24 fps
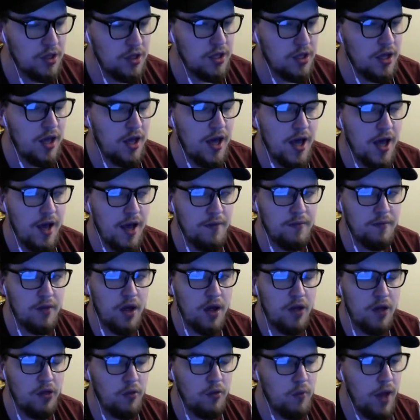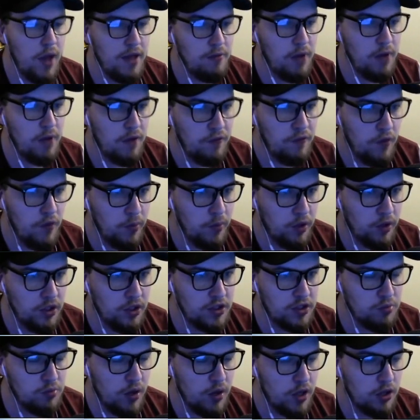and the way where football
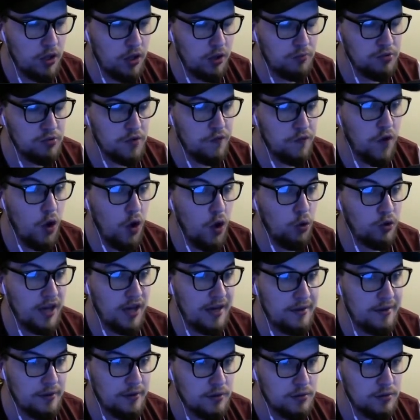is, where clubs are folding,